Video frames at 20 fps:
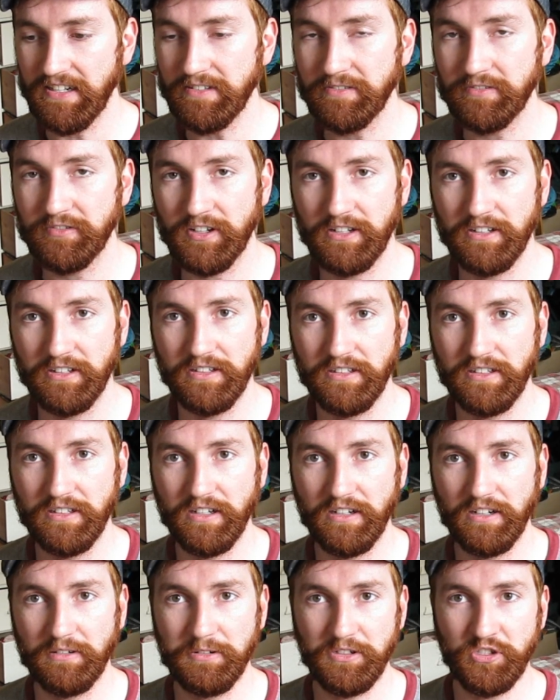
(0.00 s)
of
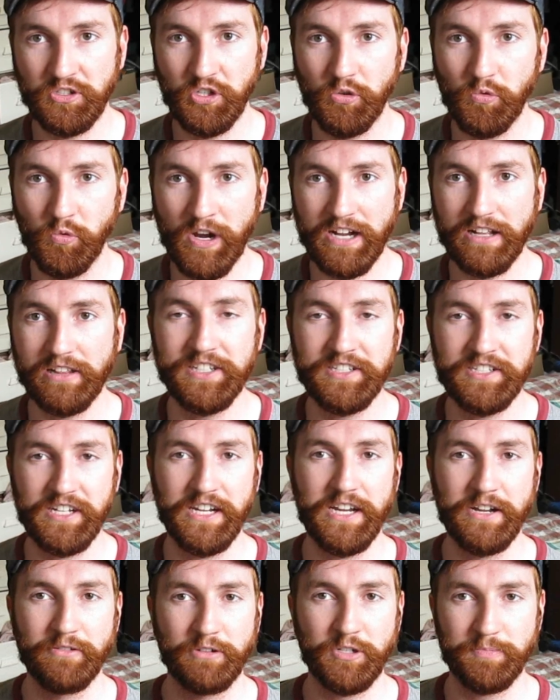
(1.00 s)
directly
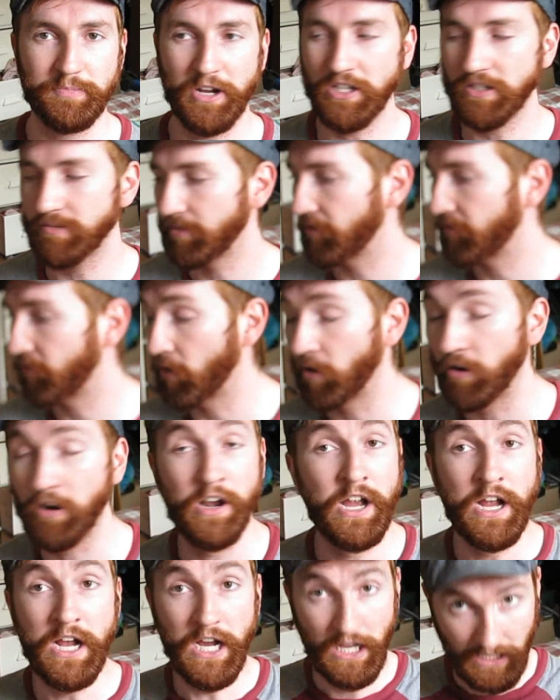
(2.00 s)
taking responsible for
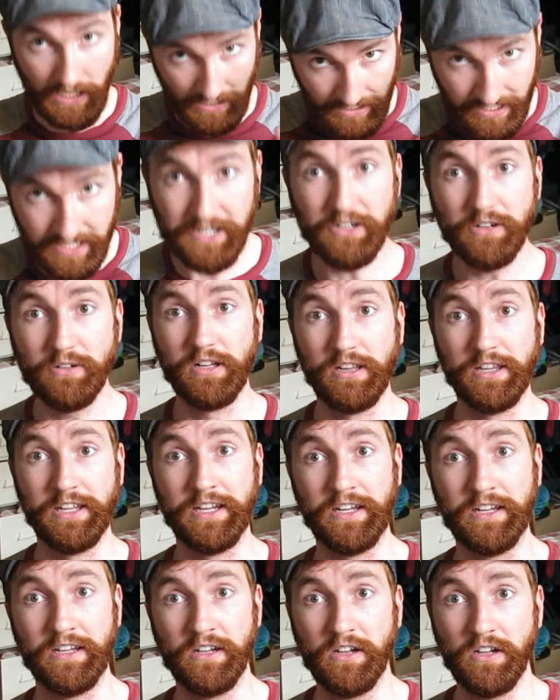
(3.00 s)

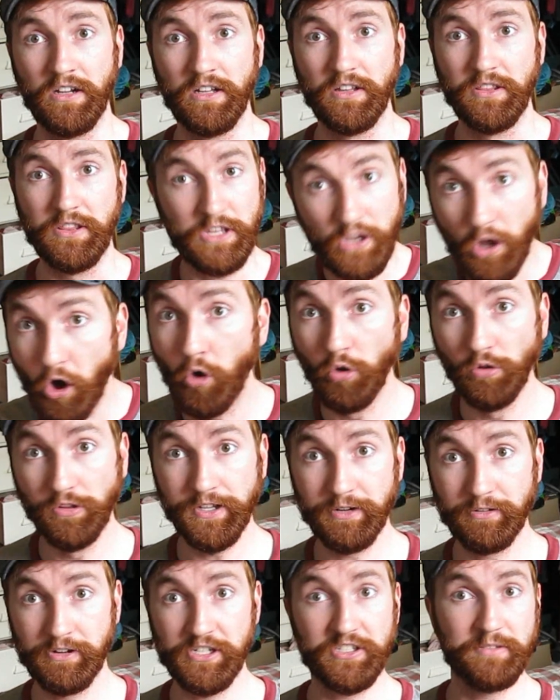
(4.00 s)
literally the
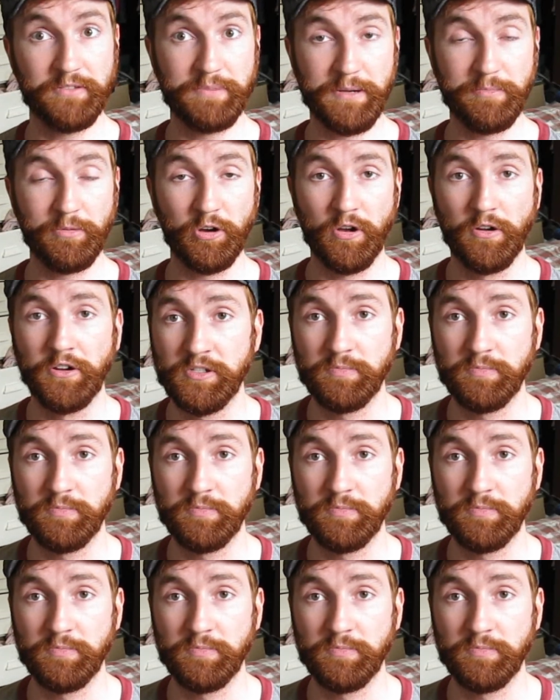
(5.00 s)
only reason people go to